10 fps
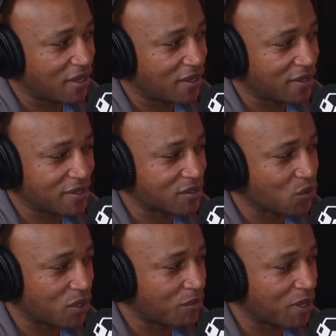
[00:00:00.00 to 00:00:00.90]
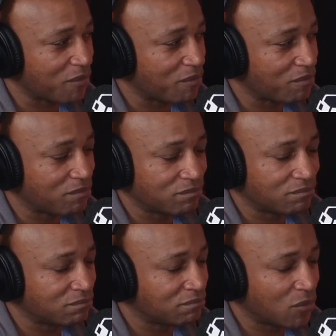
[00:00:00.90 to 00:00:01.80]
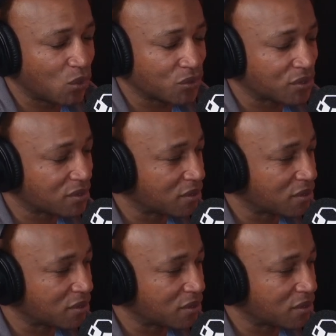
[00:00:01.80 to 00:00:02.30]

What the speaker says: This is one of my most